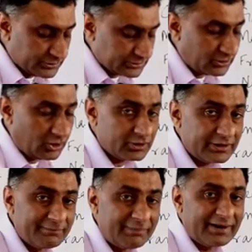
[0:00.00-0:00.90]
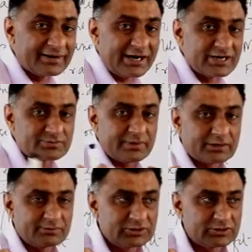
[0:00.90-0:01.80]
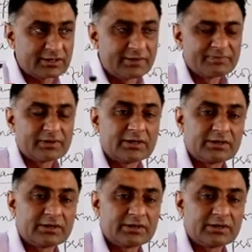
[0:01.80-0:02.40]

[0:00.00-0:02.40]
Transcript: which is called Empire Writes Back, means that